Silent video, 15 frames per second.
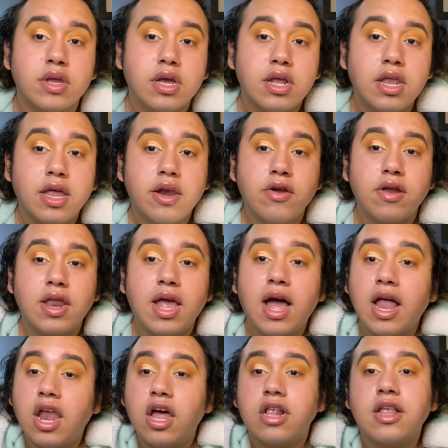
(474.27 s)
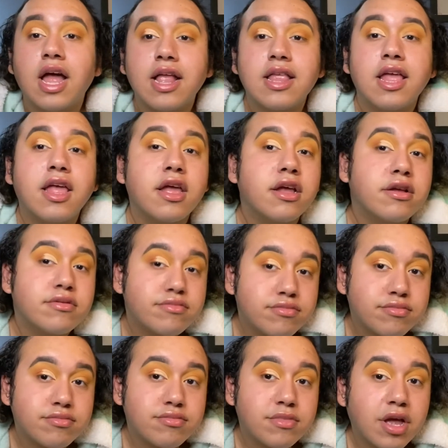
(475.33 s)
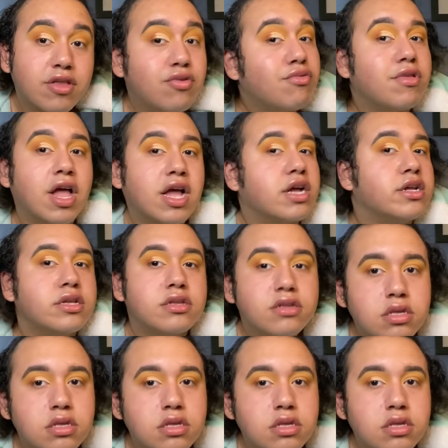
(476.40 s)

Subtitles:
Literally, how long did that take? Like 2 seconds.